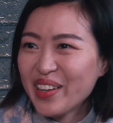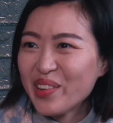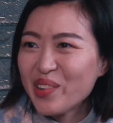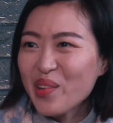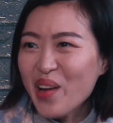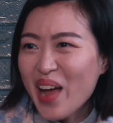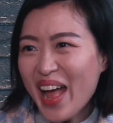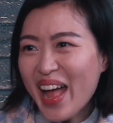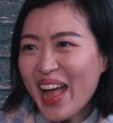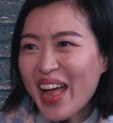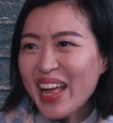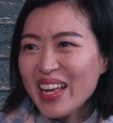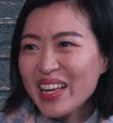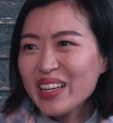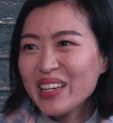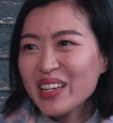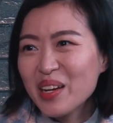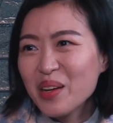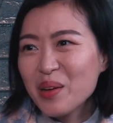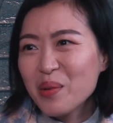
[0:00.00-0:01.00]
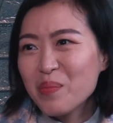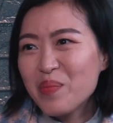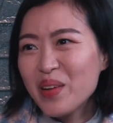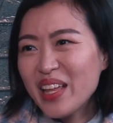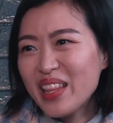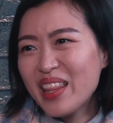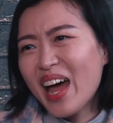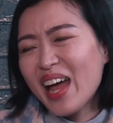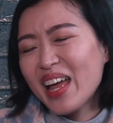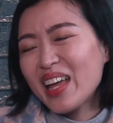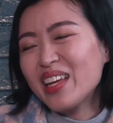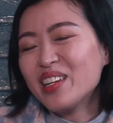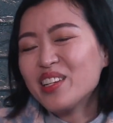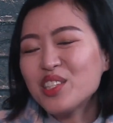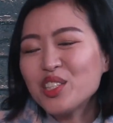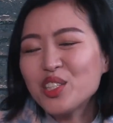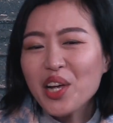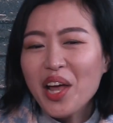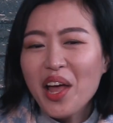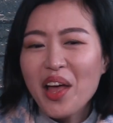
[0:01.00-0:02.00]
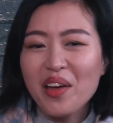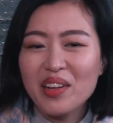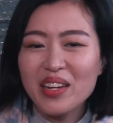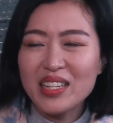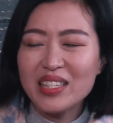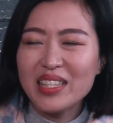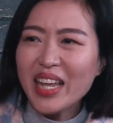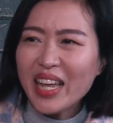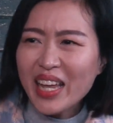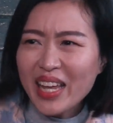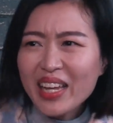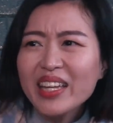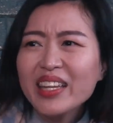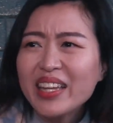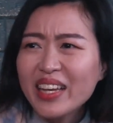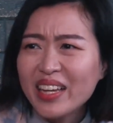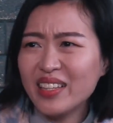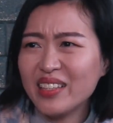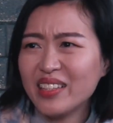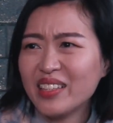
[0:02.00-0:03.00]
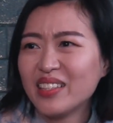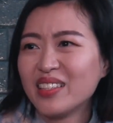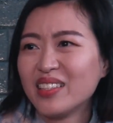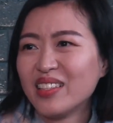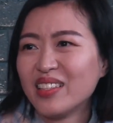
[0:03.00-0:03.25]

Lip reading: Right? But that inner child is hidden.